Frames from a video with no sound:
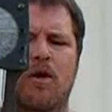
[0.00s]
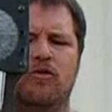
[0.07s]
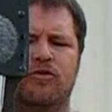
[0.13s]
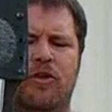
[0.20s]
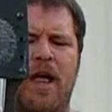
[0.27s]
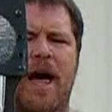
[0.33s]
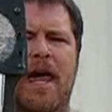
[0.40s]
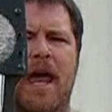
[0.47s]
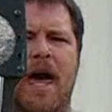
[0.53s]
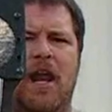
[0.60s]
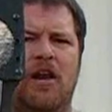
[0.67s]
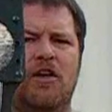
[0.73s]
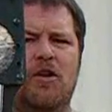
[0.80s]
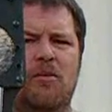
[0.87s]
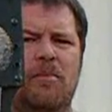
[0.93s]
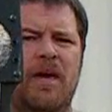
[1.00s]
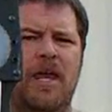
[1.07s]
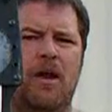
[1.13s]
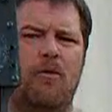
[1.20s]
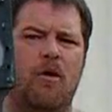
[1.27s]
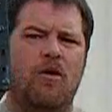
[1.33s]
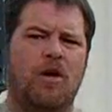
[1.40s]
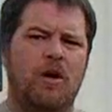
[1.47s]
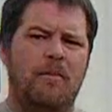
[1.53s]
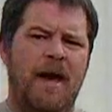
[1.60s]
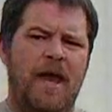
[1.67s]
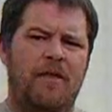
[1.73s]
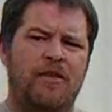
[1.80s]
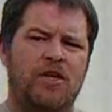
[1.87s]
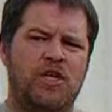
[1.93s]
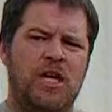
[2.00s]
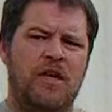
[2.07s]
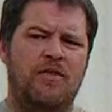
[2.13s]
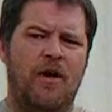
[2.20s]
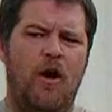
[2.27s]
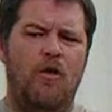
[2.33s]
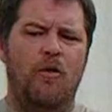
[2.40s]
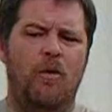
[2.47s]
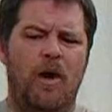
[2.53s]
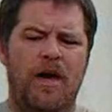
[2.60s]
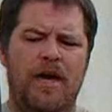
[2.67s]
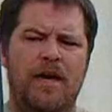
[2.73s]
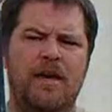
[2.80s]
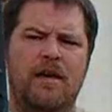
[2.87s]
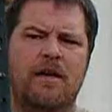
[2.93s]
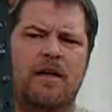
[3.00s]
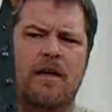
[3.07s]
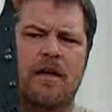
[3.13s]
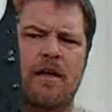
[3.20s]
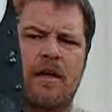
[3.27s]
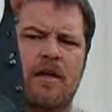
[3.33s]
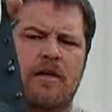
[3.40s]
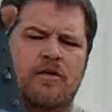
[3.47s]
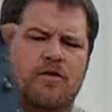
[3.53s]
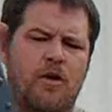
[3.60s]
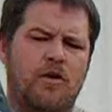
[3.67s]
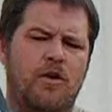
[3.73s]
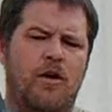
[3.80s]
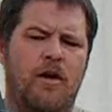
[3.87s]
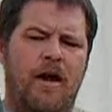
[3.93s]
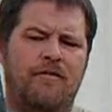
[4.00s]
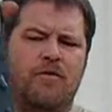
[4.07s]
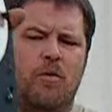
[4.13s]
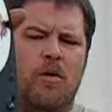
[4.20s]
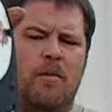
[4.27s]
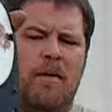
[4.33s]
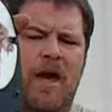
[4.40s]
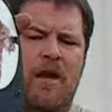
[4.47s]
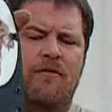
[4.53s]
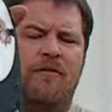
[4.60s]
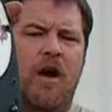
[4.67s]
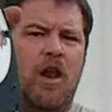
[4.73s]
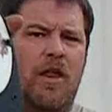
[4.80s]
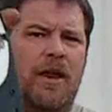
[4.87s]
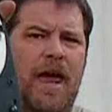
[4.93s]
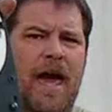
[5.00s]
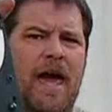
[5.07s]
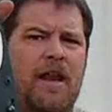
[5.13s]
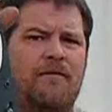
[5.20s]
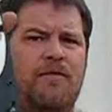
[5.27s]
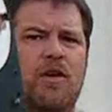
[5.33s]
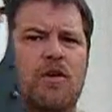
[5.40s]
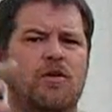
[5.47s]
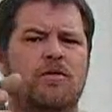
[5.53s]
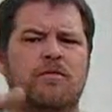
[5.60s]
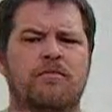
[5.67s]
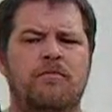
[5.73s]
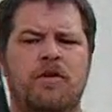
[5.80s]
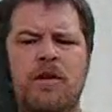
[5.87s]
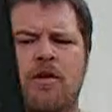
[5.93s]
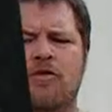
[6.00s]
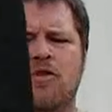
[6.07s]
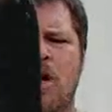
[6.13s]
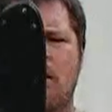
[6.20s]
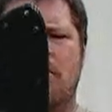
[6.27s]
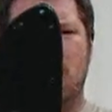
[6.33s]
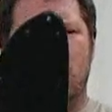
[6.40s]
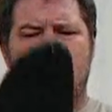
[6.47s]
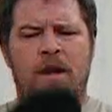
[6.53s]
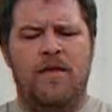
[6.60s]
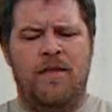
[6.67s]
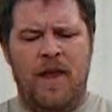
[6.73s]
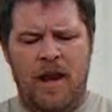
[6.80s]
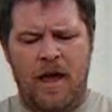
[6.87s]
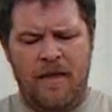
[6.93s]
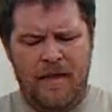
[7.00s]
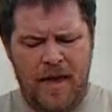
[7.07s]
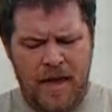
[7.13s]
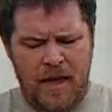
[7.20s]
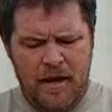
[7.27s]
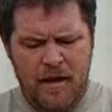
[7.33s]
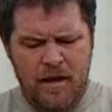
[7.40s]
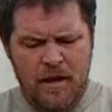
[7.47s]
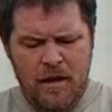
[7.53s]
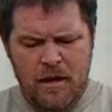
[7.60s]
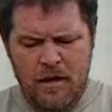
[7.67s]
it will slide out a little bit, it won't come out of the sheath all the way, so you don't have to worry about it falling out if you're, you know, tumble or anything like that.